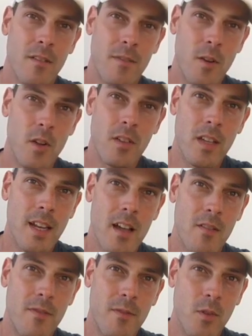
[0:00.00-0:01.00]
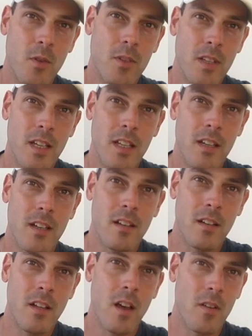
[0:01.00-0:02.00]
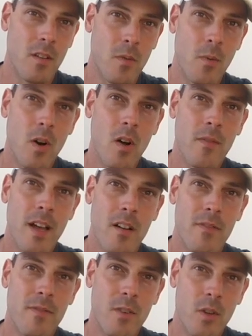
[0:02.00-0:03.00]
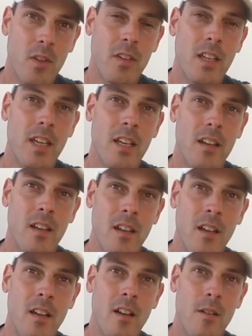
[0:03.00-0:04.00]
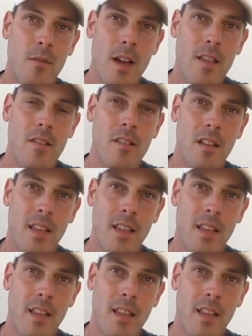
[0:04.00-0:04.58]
13 out of 14, no, 12 out of 13 races